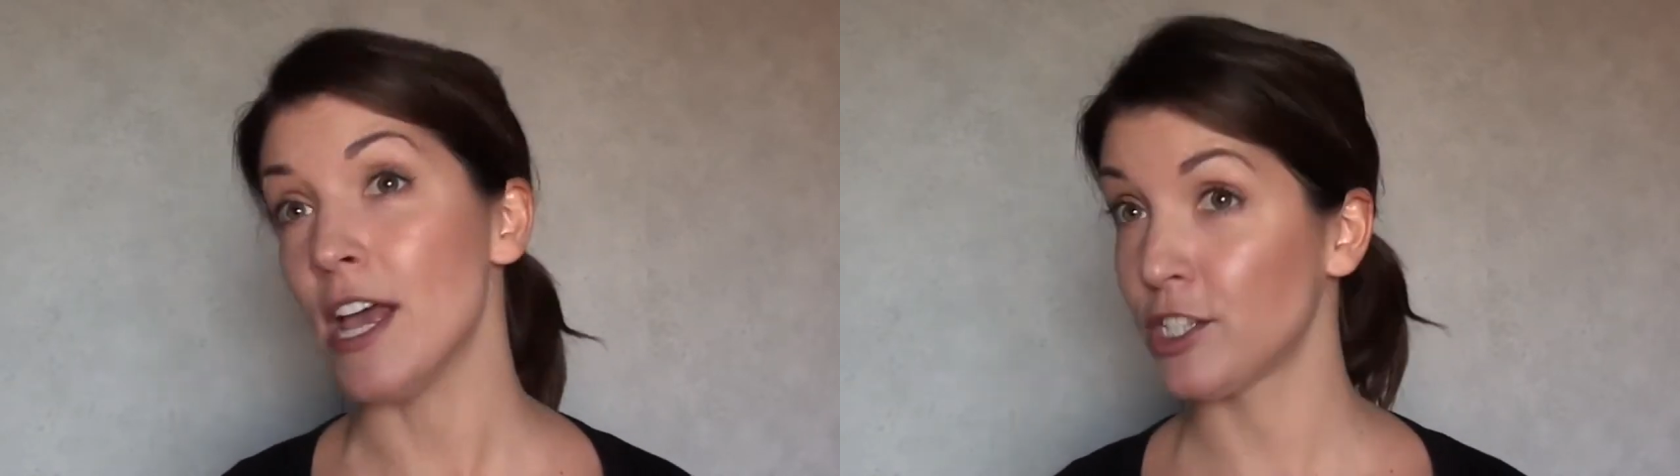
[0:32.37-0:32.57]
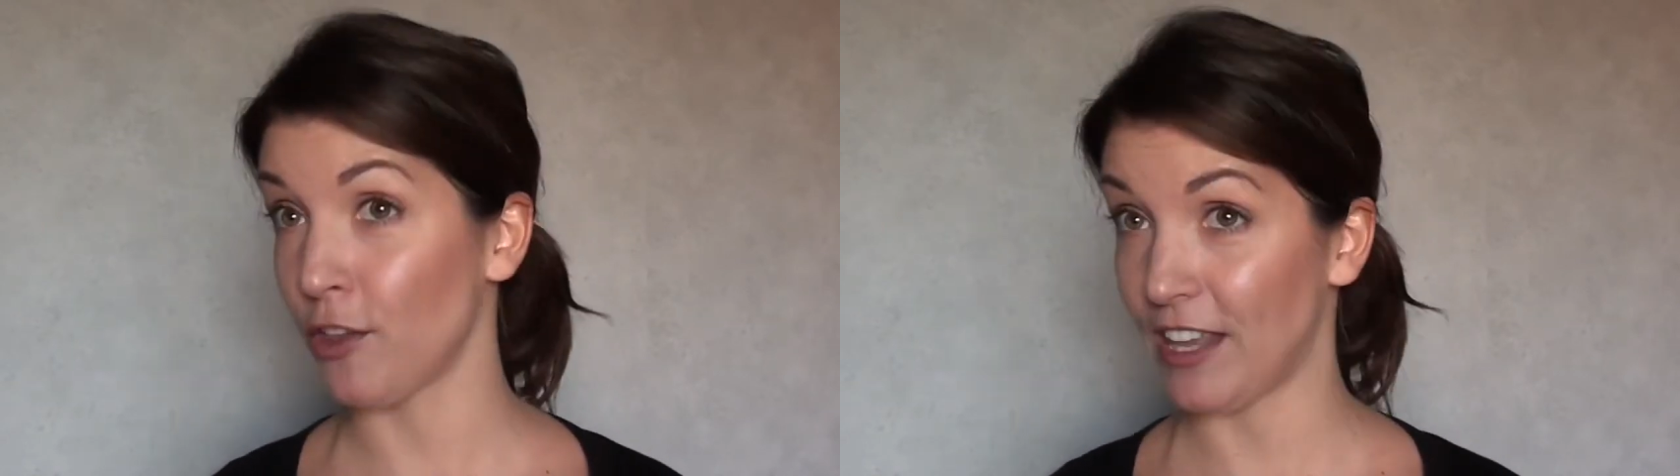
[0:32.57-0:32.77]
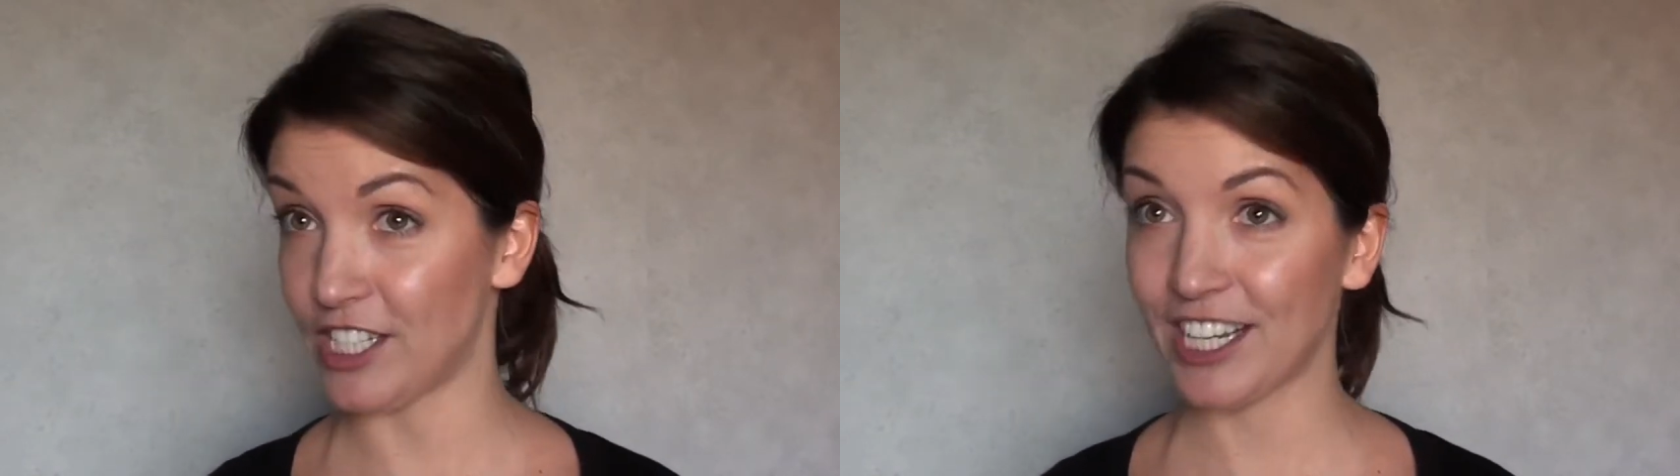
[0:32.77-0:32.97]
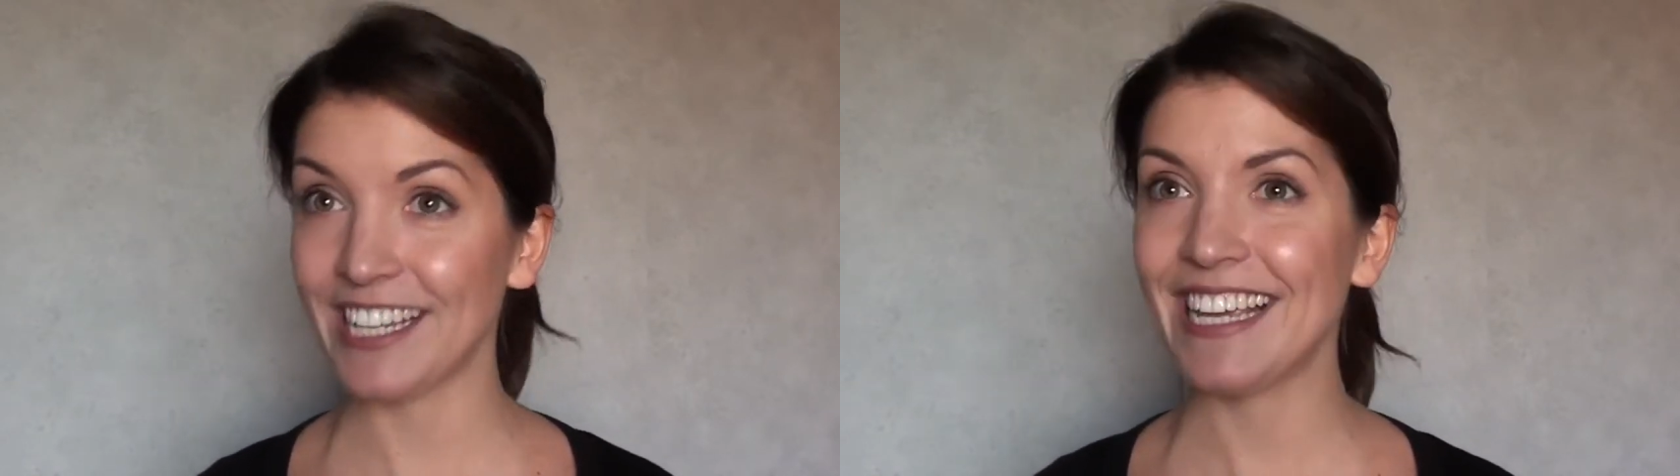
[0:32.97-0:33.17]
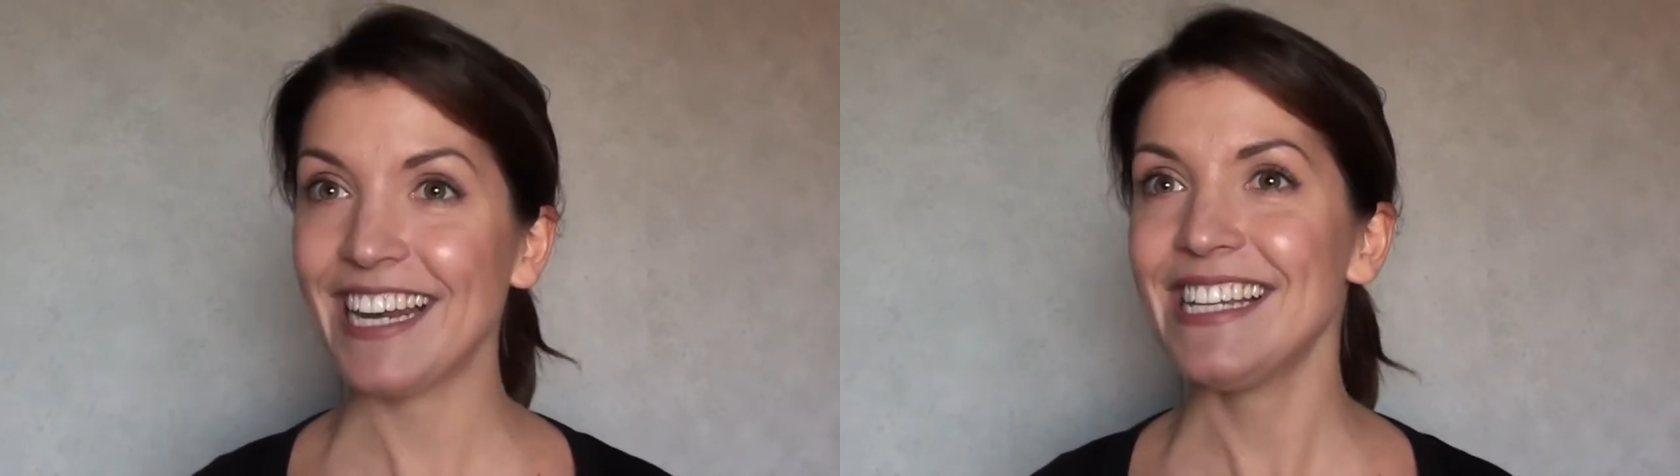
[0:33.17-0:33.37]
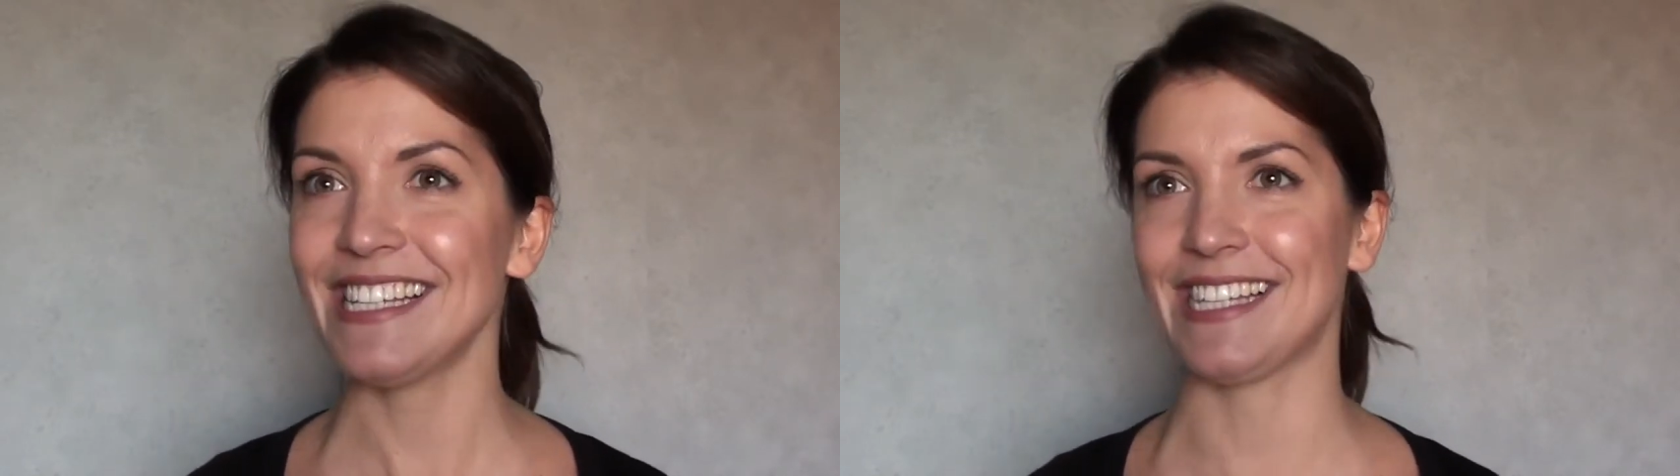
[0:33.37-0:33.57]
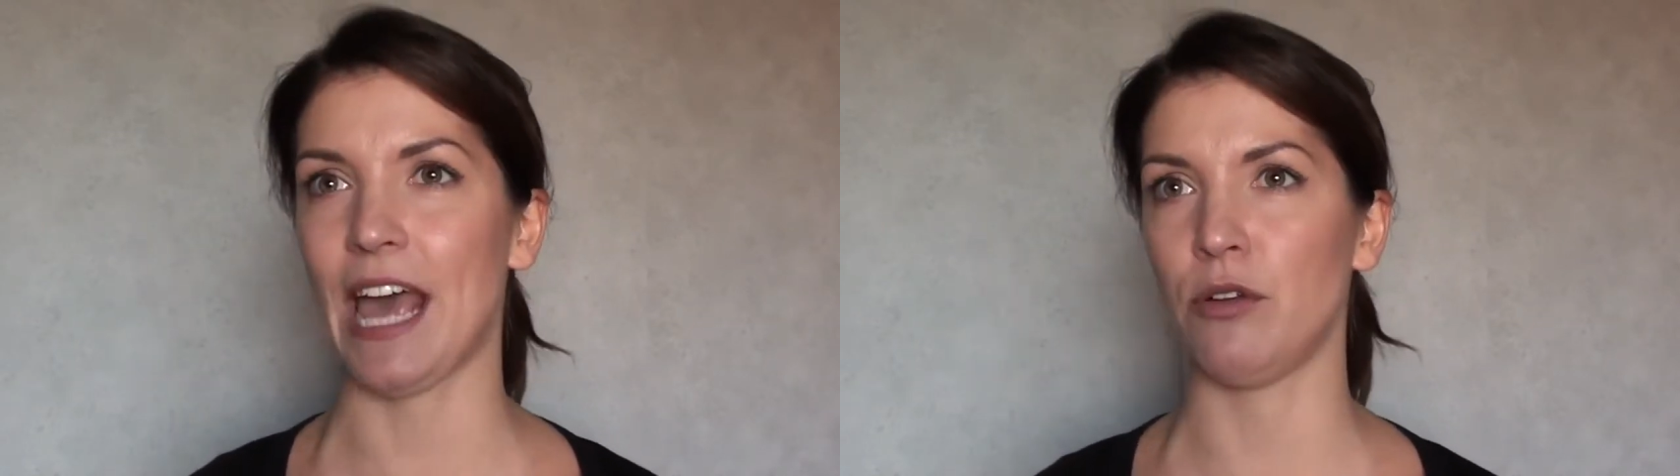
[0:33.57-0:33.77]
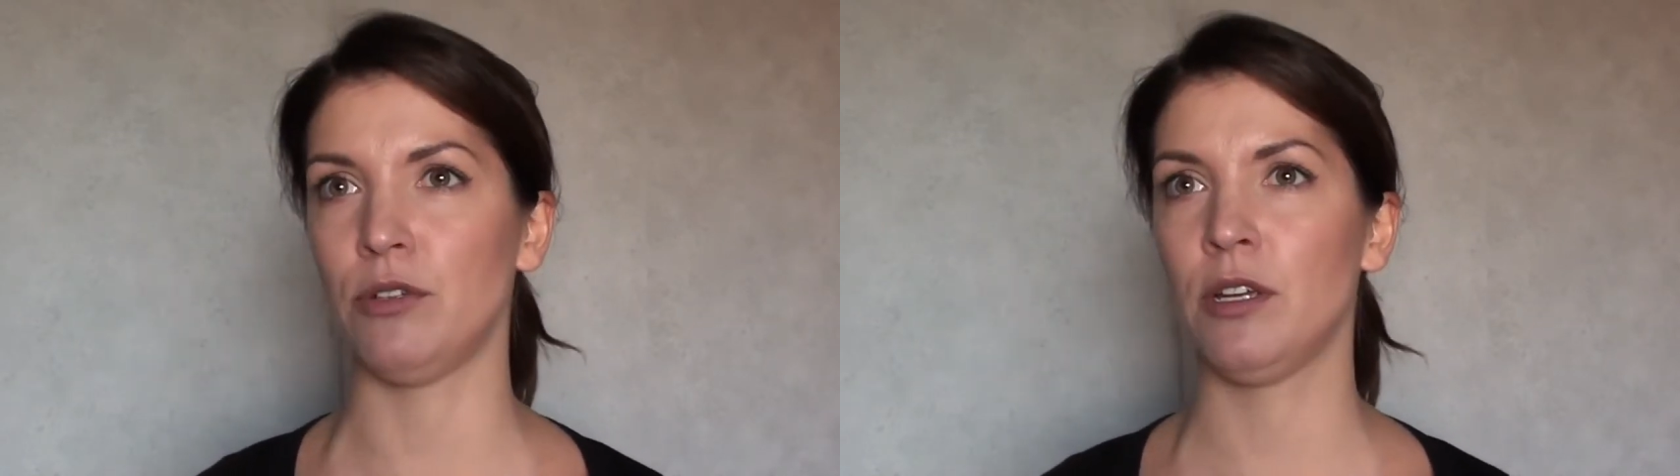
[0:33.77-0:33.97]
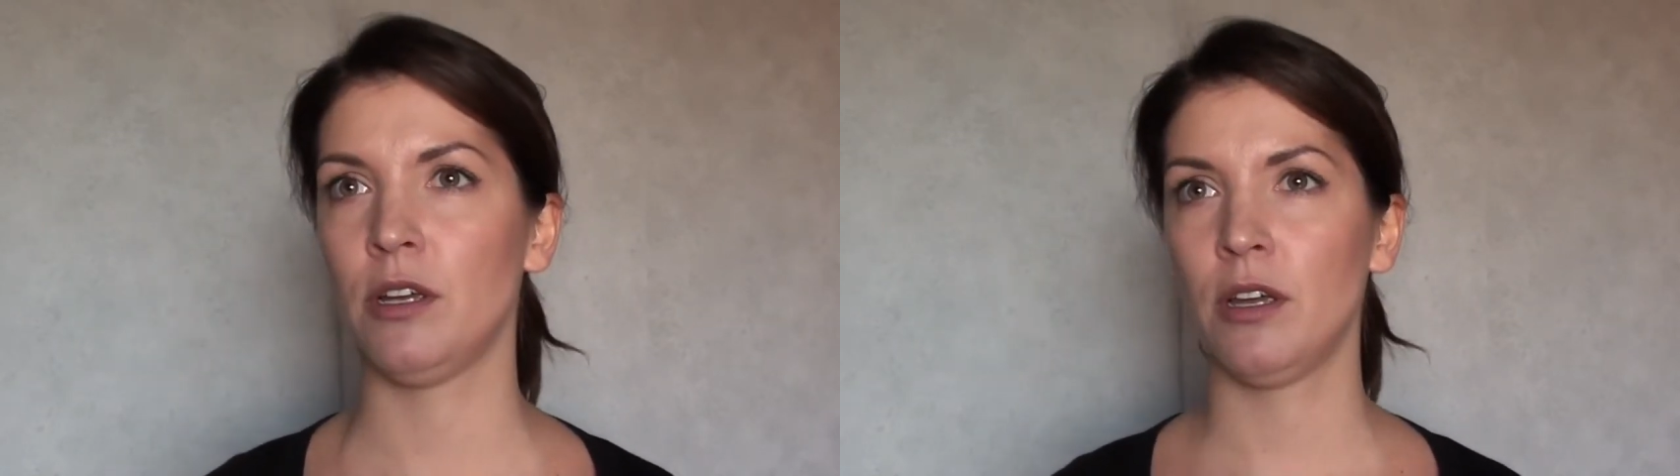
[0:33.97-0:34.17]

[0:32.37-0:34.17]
so that she can get a discount.